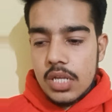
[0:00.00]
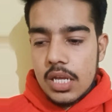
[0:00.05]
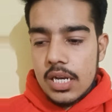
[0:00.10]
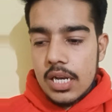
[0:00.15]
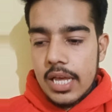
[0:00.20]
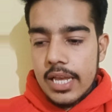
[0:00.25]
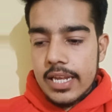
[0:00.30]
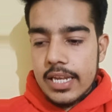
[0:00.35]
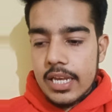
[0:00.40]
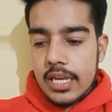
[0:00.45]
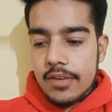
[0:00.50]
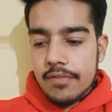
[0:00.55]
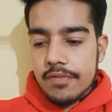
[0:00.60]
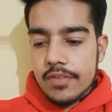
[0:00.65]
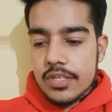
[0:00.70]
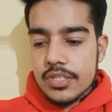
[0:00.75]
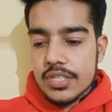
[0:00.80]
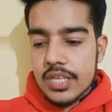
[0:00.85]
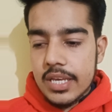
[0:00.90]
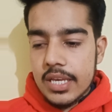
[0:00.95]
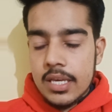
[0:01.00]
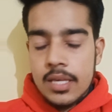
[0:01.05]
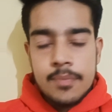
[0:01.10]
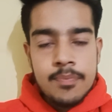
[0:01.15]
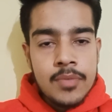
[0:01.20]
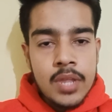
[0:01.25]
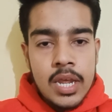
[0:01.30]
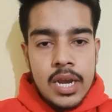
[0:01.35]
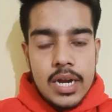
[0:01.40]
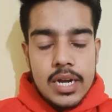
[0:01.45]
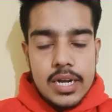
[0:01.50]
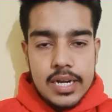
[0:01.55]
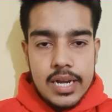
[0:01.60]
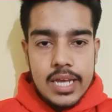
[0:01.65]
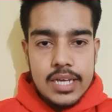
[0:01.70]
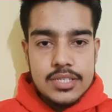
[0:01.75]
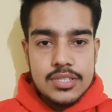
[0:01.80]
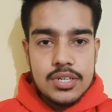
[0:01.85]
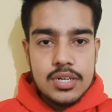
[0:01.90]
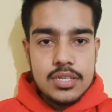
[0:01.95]
Like if we say
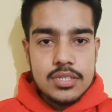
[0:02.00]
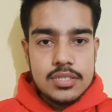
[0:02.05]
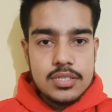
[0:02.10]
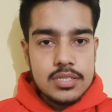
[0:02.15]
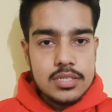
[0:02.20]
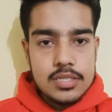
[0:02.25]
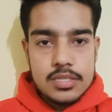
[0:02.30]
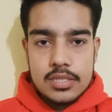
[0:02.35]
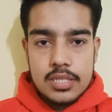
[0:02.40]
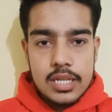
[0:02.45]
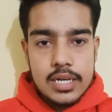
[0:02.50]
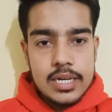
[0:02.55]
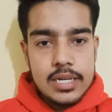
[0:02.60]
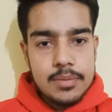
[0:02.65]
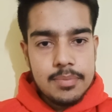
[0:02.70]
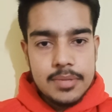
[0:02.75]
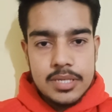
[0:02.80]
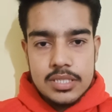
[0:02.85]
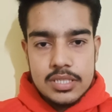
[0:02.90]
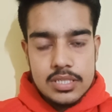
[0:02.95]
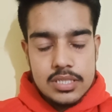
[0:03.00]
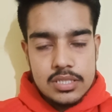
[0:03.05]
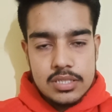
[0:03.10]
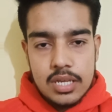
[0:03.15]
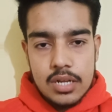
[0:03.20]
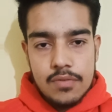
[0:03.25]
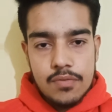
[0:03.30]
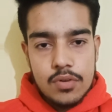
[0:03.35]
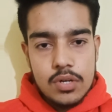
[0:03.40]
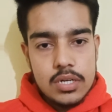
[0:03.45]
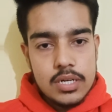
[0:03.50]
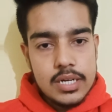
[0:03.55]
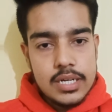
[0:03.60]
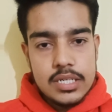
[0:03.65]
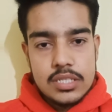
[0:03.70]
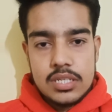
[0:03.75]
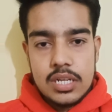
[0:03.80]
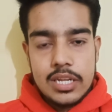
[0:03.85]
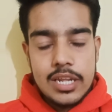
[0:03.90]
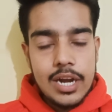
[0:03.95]
dexterous, then it means skillful.
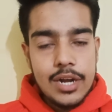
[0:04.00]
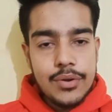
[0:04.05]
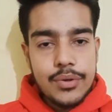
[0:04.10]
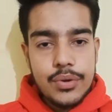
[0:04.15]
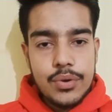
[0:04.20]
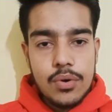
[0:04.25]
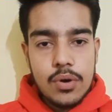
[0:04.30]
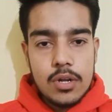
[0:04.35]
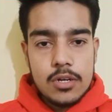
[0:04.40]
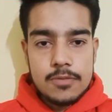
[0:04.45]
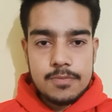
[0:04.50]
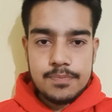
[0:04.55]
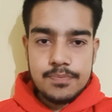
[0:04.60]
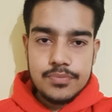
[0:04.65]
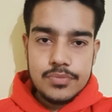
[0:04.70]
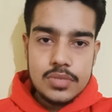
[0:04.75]
It's clear to you all.